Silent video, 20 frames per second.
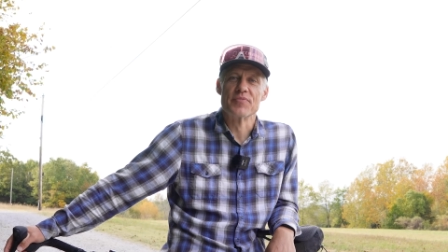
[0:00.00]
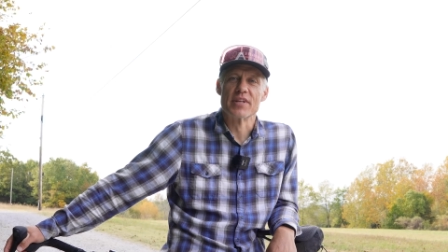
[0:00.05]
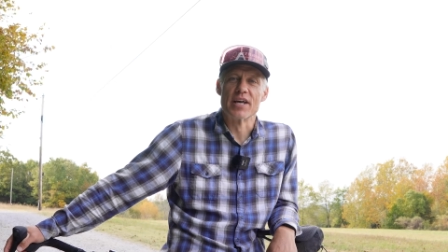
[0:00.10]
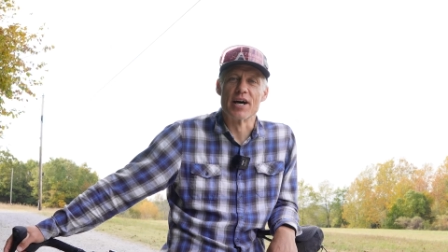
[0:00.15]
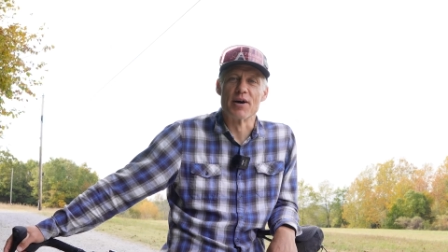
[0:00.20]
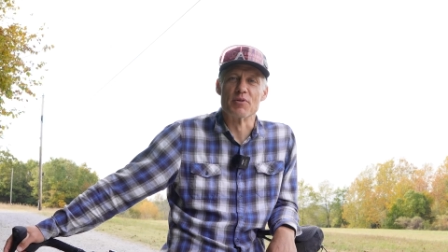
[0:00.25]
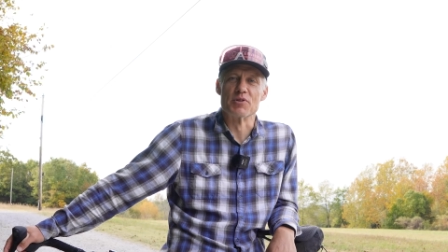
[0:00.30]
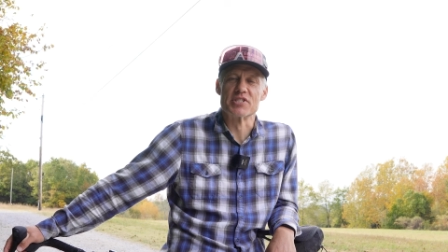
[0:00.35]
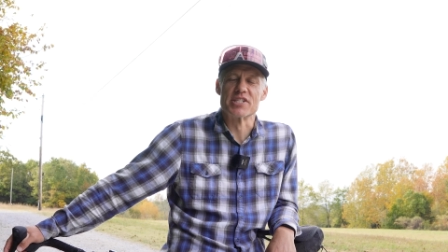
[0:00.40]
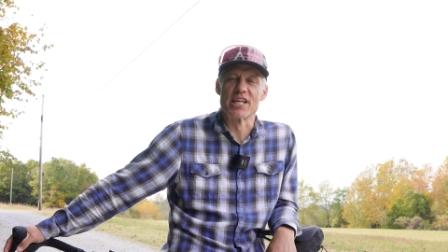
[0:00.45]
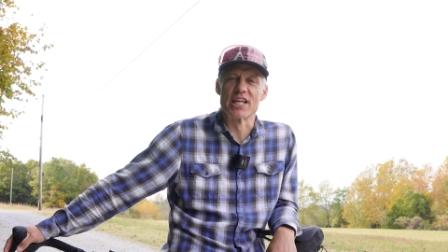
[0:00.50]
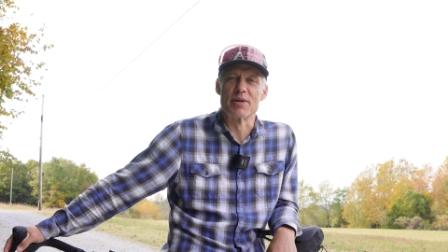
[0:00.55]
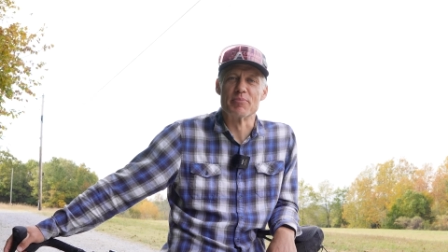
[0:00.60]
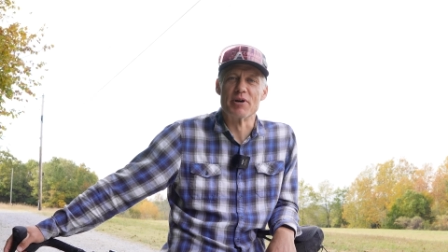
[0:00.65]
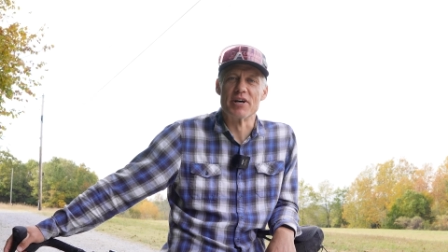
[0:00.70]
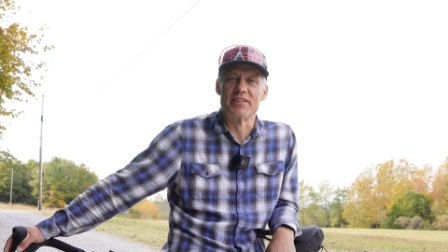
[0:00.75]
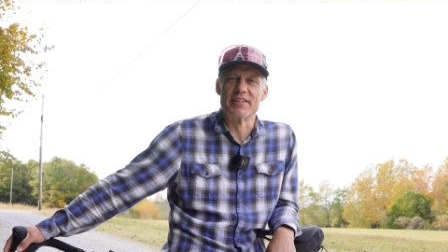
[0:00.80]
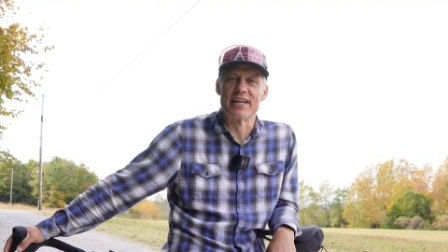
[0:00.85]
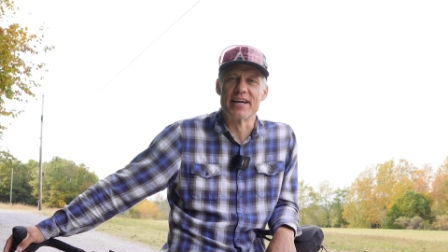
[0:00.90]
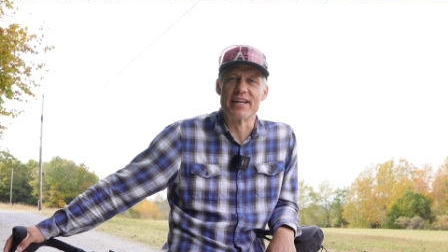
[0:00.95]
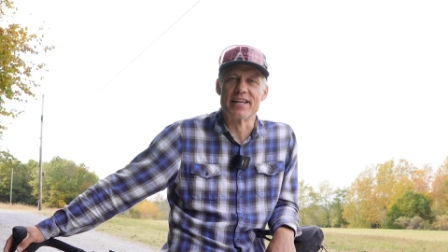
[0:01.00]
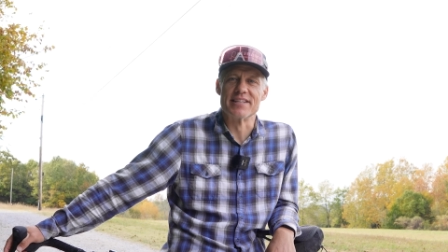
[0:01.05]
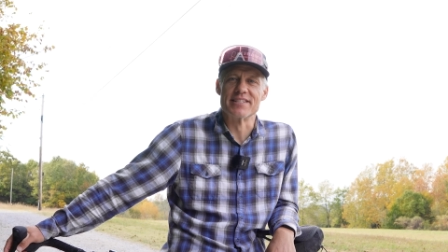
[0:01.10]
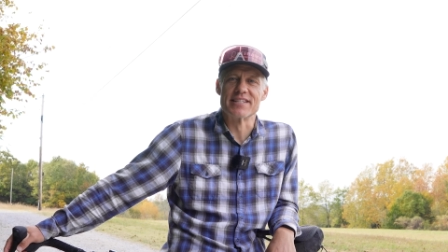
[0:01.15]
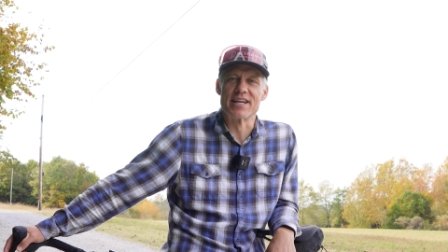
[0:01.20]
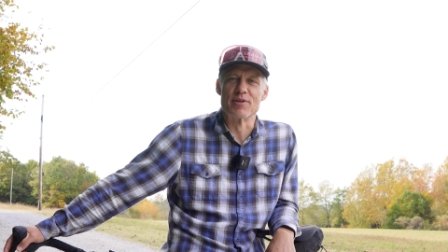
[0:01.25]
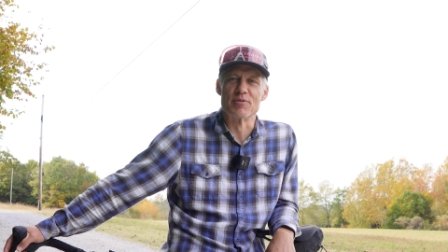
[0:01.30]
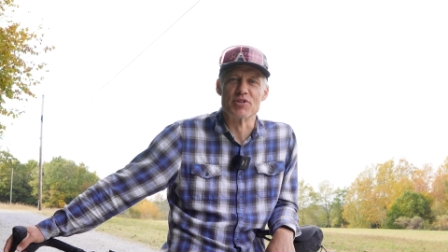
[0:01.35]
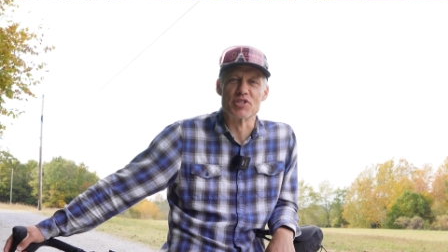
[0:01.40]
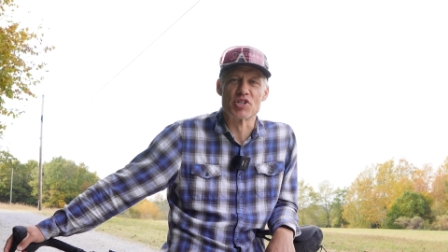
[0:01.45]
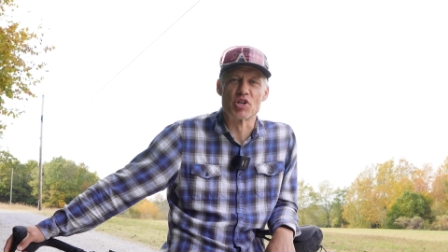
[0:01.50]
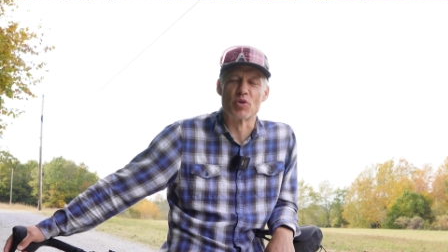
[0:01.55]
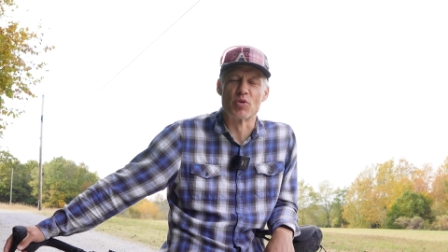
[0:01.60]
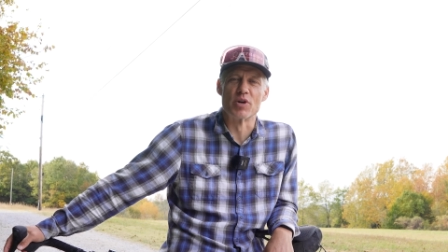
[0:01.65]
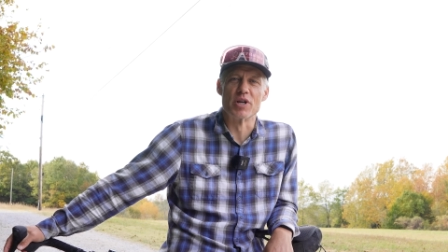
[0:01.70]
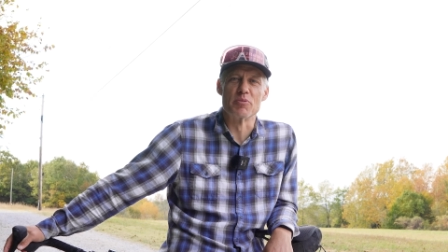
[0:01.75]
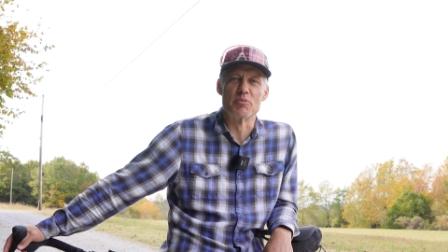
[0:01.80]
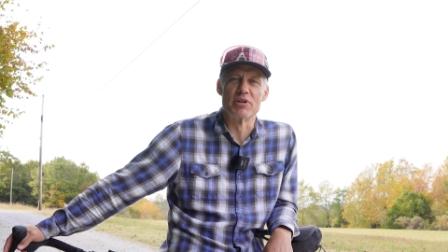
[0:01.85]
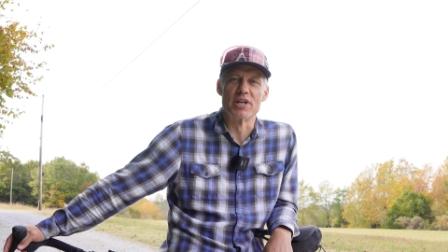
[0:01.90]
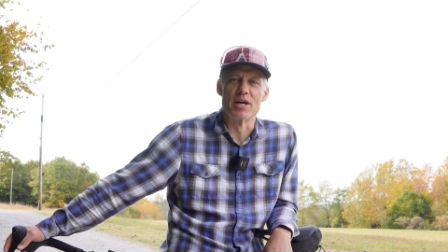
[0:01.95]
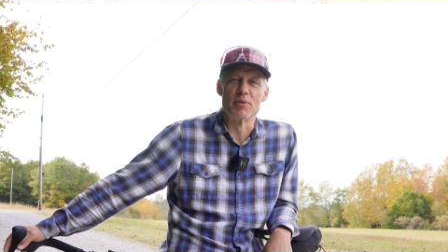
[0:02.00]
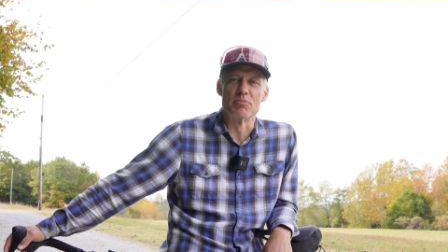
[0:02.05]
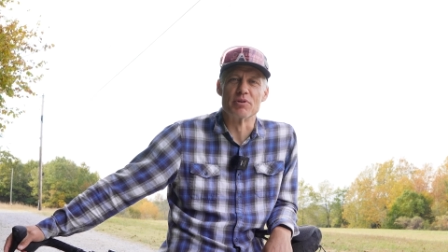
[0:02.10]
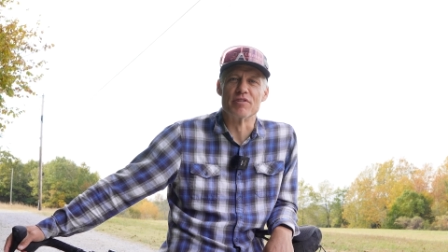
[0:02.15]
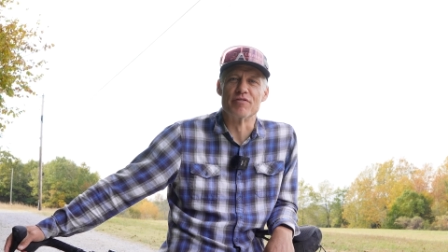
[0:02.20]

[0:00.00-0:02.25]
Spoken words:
I was thinking about that as I was creeping up